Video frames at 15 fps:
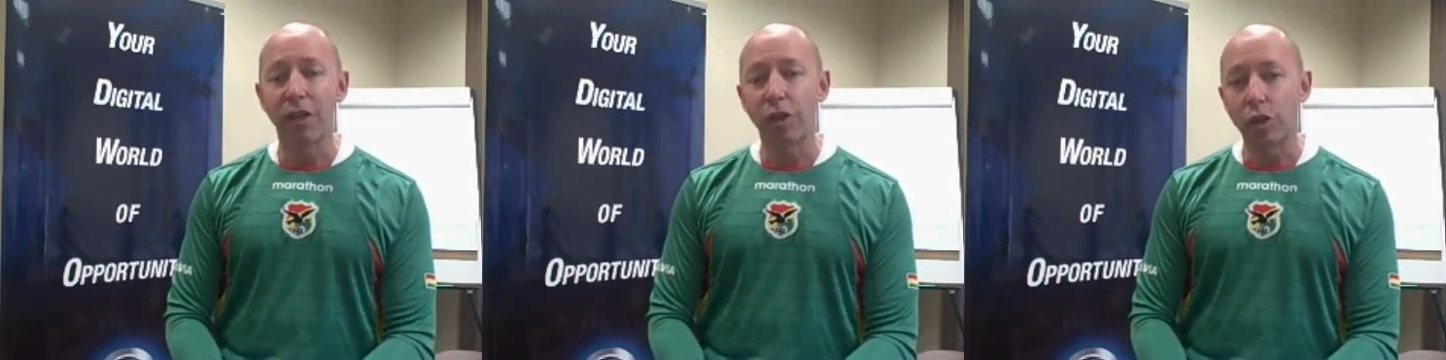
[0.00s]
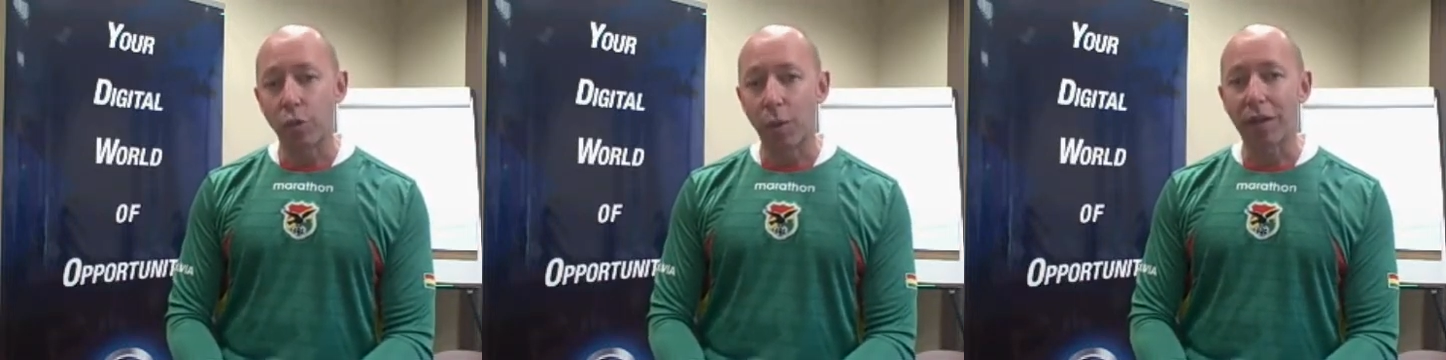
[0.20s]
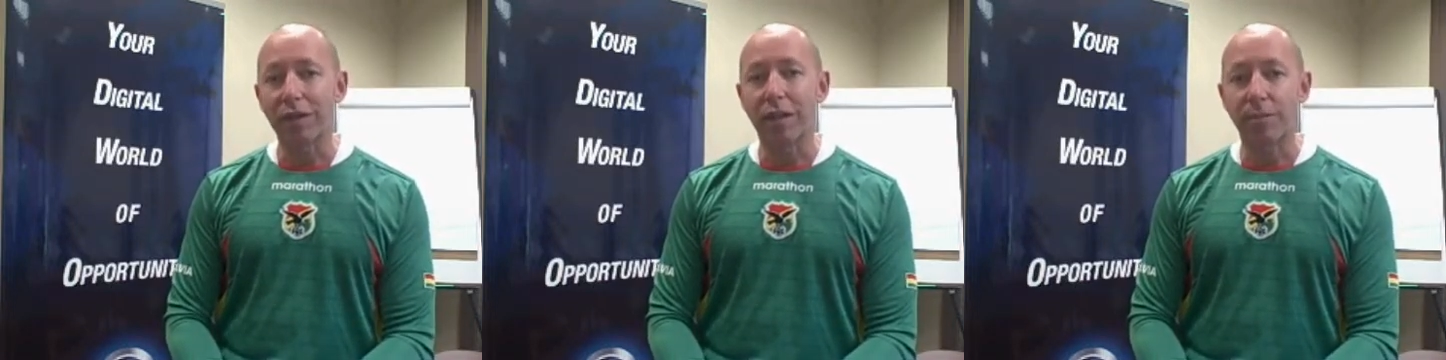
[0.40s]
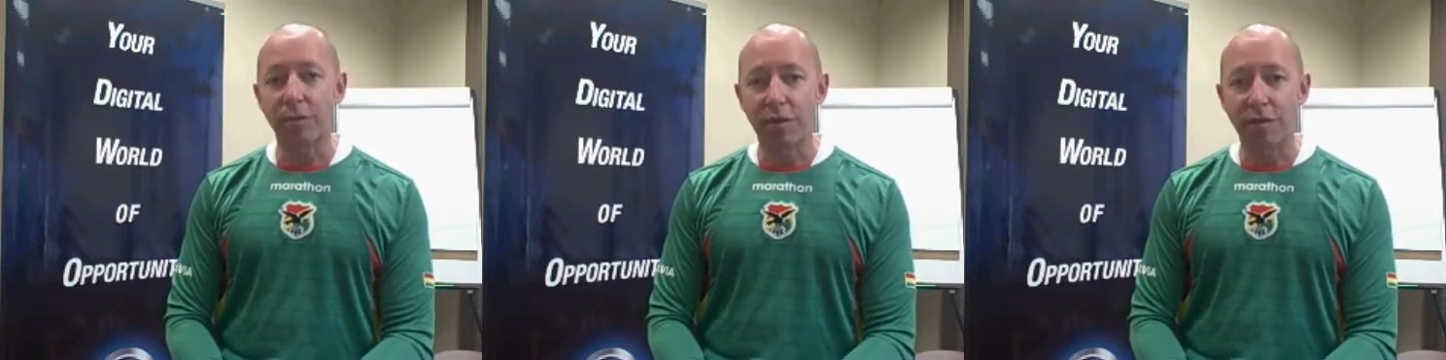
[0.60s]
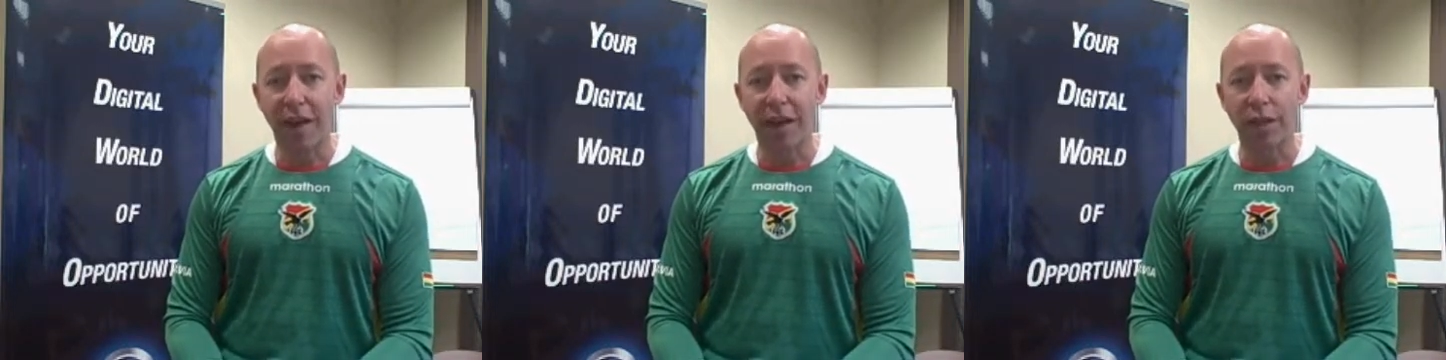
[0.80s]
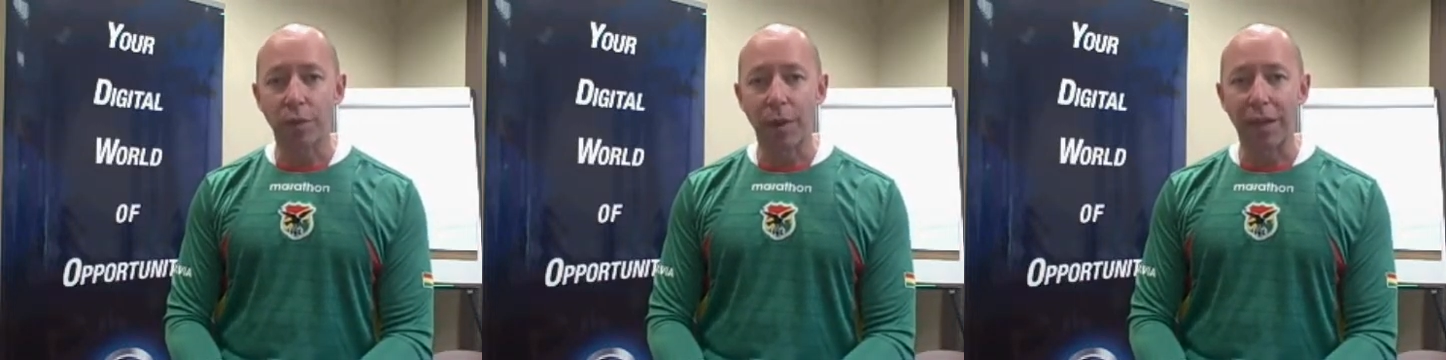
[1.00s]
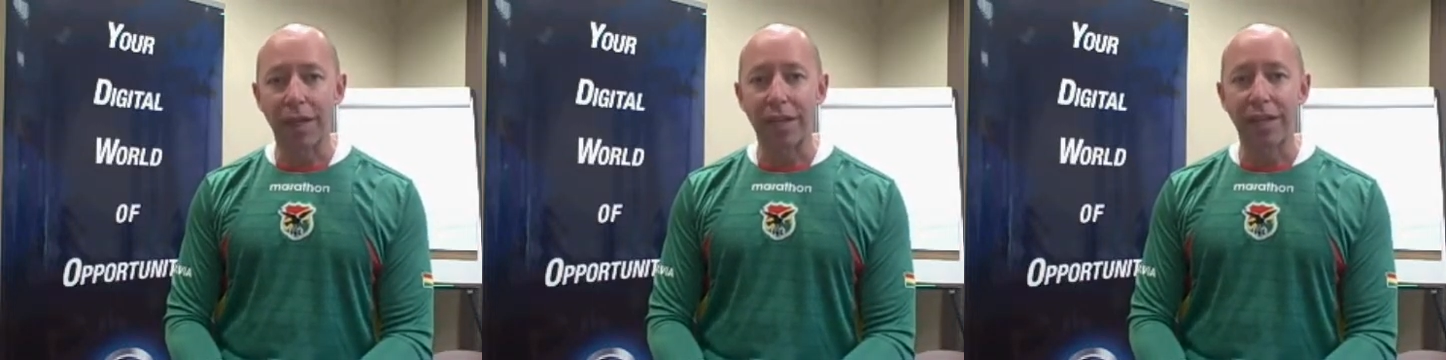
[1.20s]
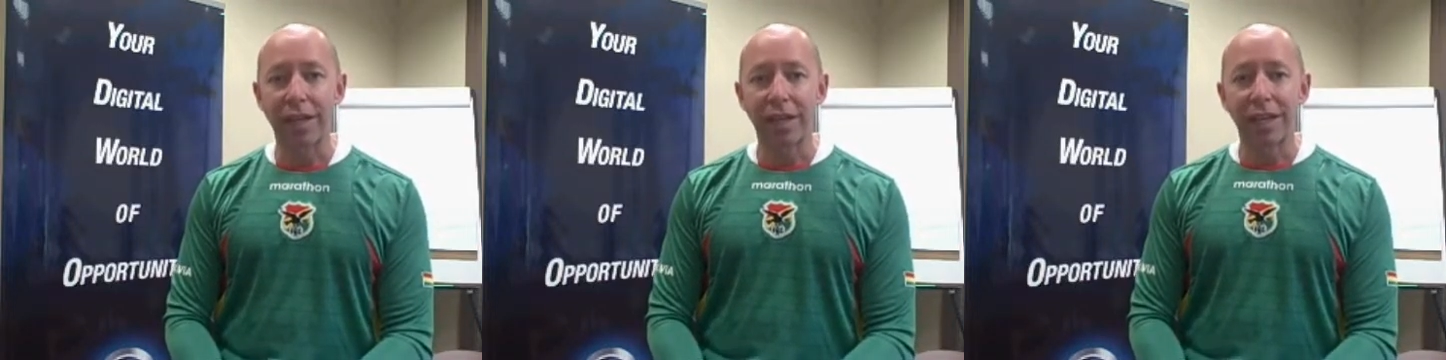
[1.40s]
You want them to evaluate
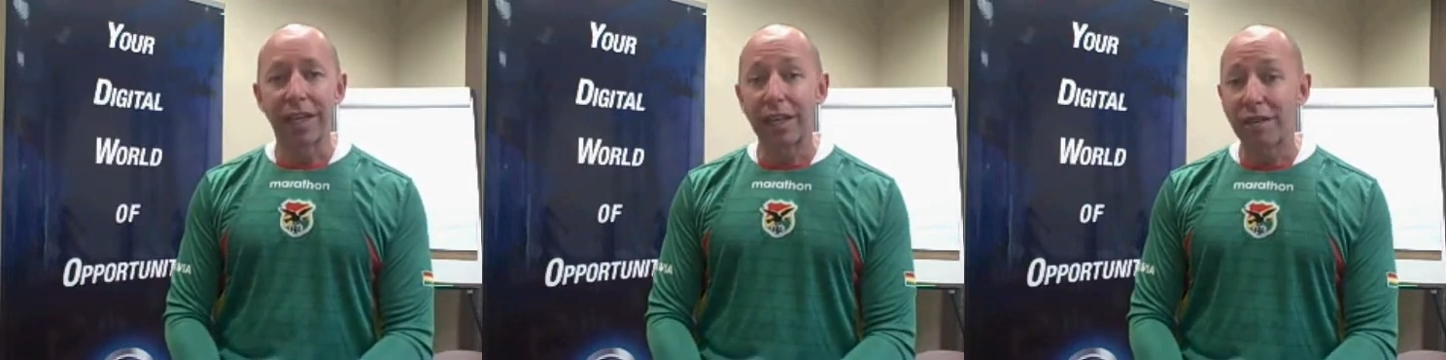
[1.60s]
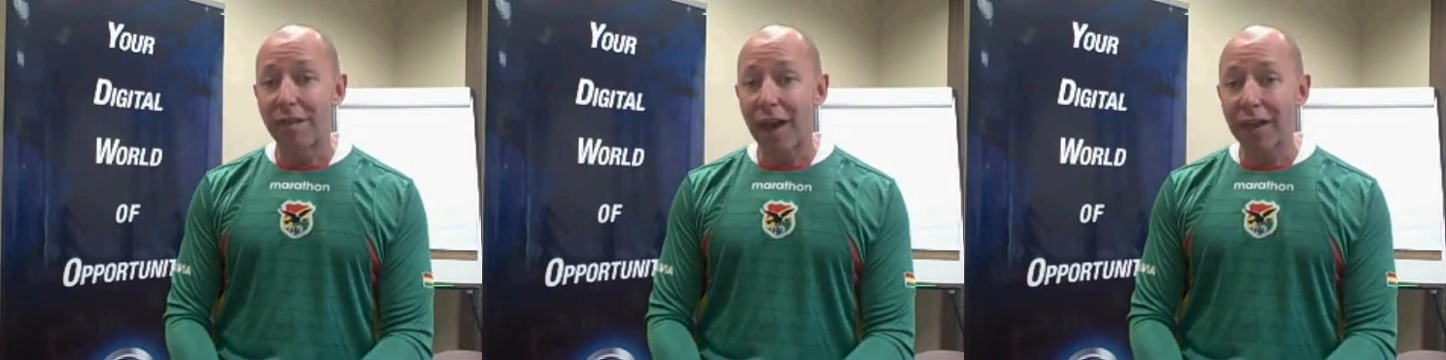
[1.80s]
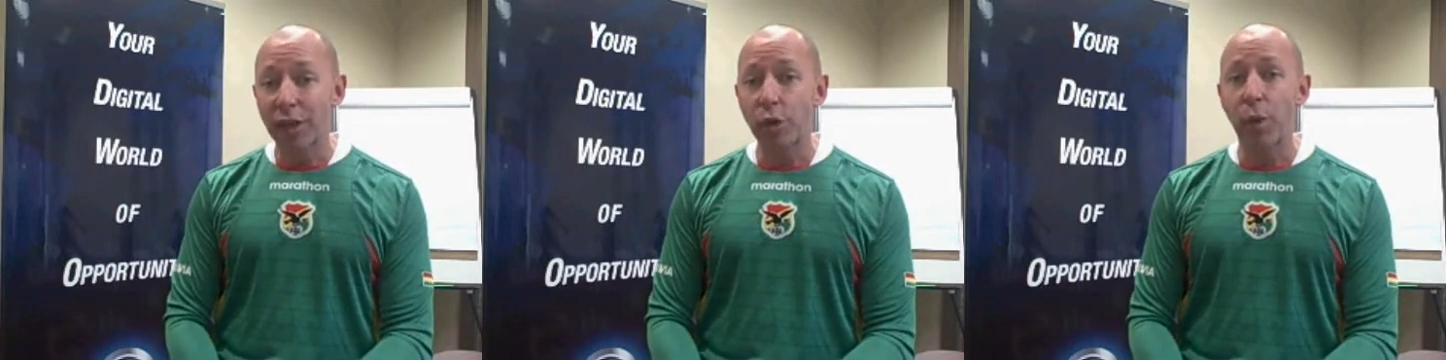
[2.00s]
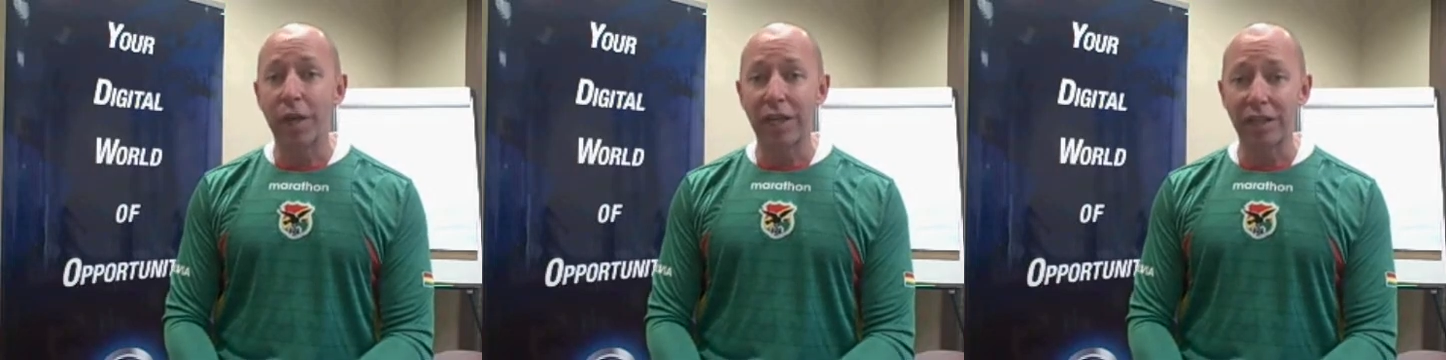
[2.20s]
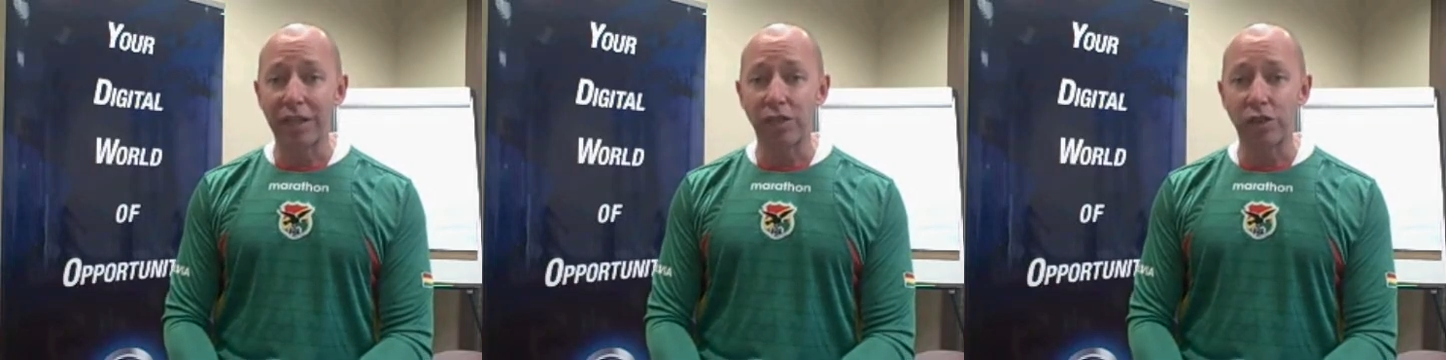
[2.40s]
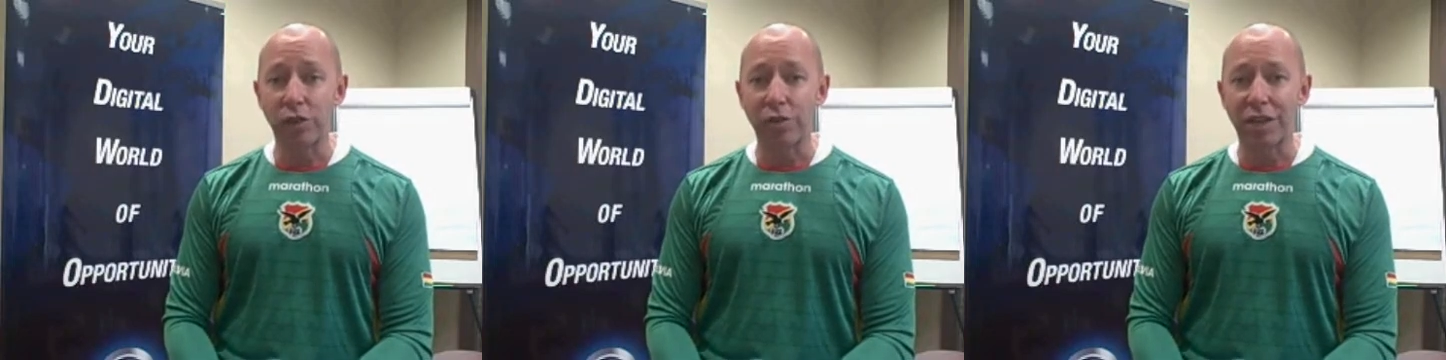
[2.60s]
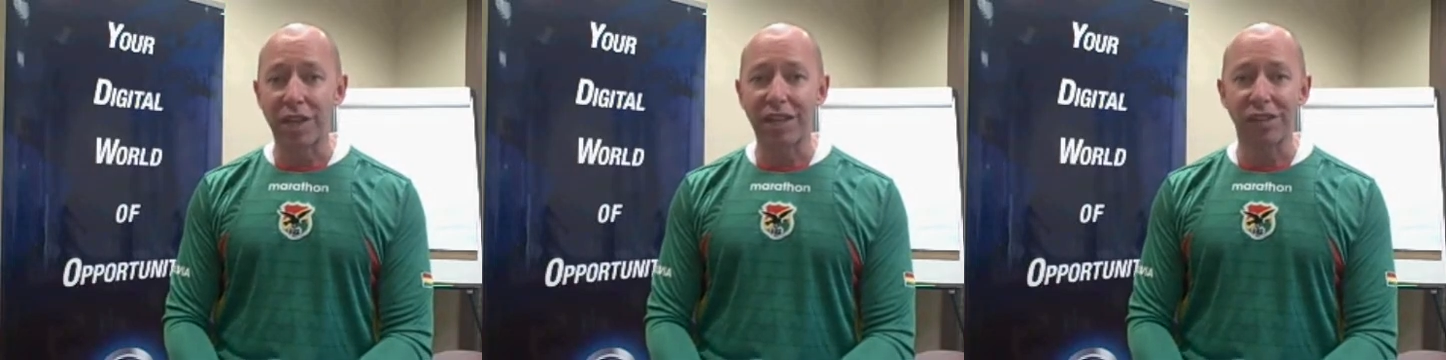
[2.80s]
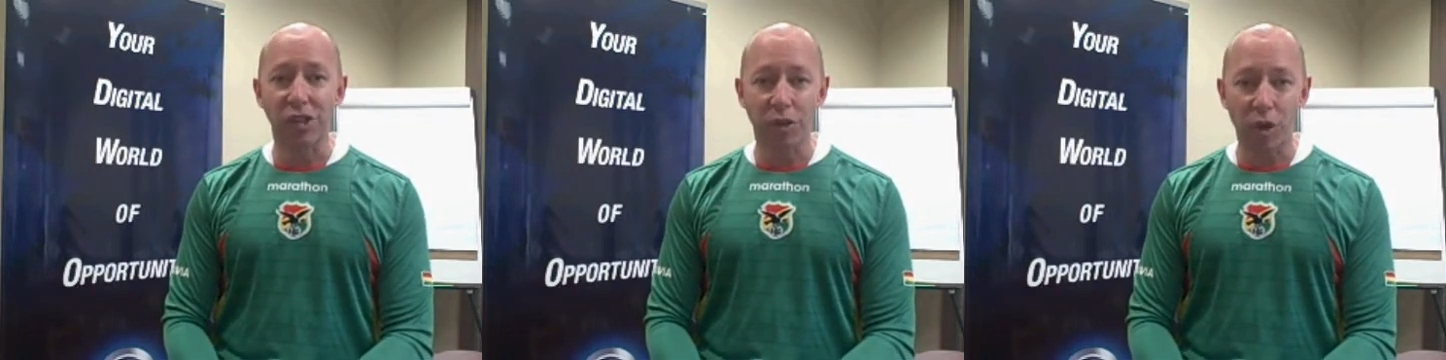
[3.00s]
it. And evaluating these two things,